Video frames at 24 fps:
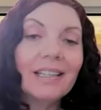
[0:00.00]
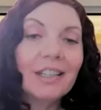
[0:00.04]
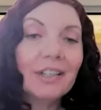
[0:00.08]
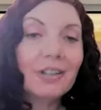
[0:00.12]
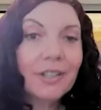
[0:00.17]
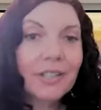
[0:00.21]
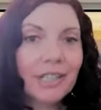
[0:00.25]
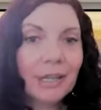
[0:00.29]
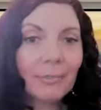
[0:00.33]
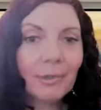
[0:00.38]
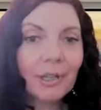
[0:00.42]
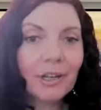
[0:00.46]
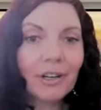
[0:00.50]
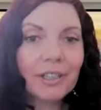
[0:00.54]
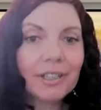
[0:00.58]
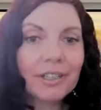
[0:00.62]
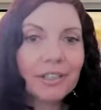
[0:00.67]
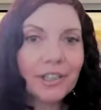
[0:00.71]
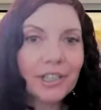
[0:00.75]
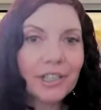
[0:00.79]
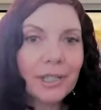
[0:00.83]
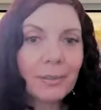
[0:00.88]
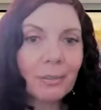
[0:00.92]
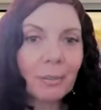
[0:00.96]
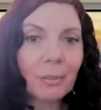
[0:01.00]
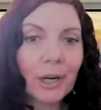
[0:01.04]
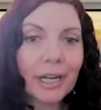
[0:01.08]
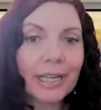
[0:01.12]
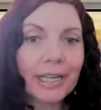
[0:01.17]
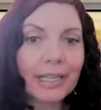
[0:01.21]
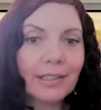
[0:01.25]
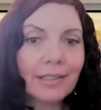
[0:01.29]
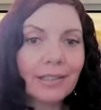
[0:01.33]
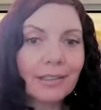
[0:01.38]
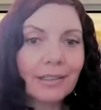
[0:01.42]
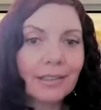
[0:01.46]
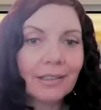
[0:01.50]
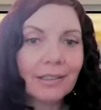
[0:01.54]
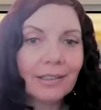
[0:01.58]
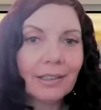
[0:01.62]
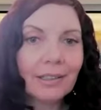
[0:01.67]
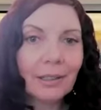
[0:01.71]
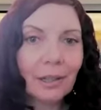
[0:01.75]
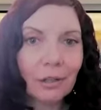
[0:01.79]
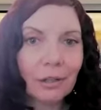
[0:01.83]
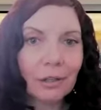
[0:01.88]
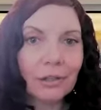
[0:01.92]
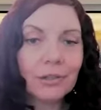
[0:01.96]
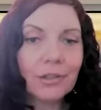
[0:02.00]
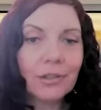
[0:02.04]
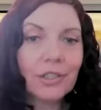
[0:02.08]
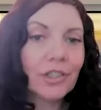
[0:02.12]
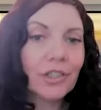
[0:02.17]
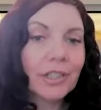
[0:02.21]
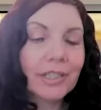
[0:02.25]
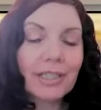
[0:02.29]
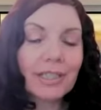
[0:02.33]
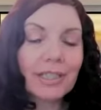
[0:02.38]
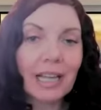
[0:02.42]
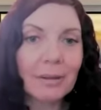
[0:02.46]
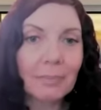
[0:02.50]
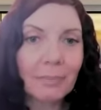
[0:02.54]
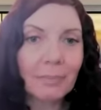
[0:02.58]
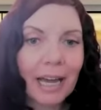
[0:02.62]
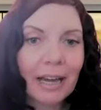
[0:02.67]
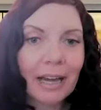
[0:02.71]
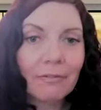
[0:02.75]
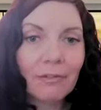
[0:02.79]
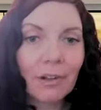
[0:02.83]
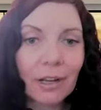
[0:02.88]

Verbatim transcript: your subconscious brain learns, just like